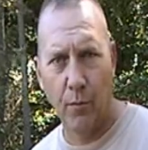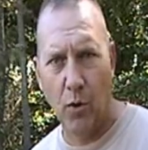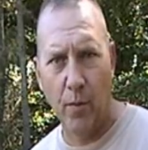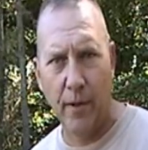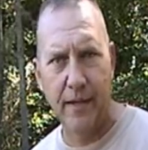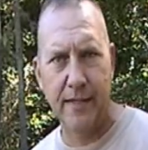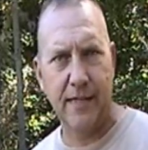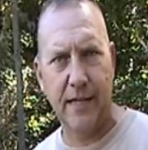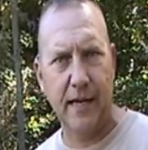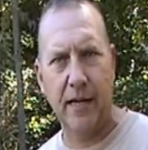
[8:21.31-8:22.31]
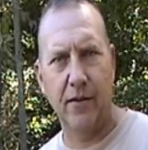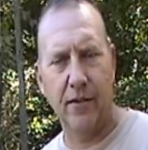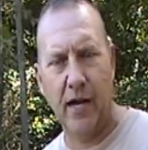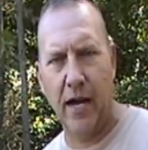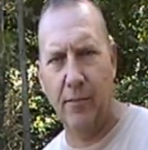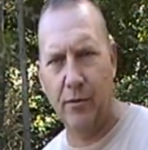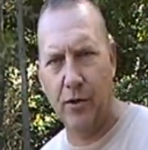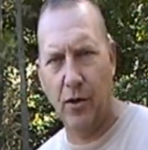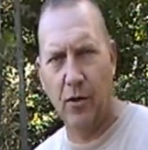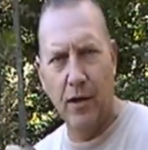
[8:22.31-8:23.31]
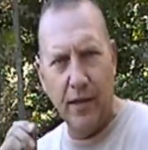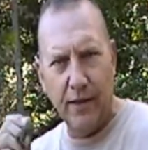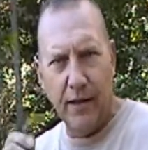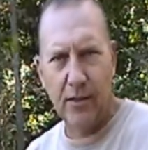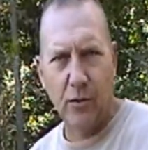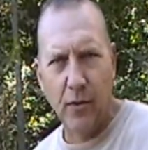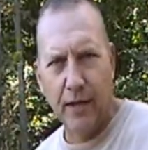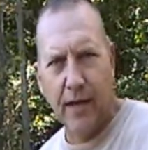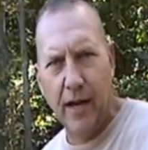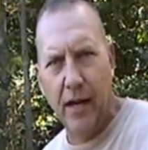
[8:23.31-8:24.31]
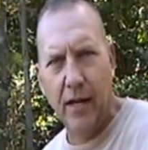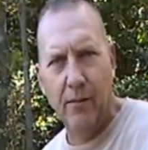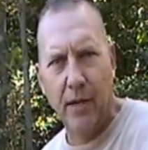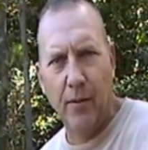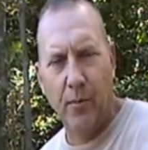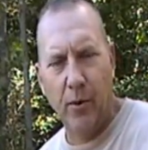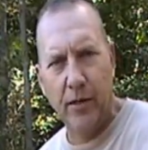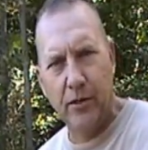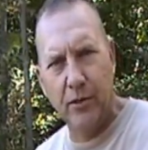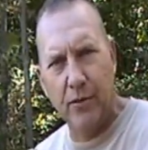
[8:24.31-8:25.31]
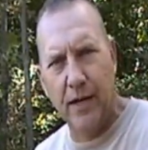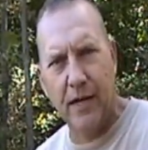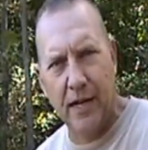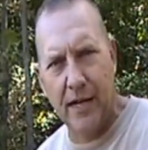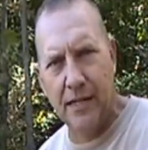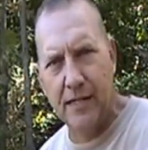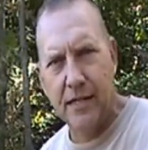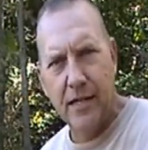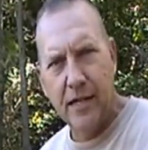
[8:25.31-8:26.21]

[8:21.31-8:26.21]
more abundance than any other type. So that's the one that I make a point to recognize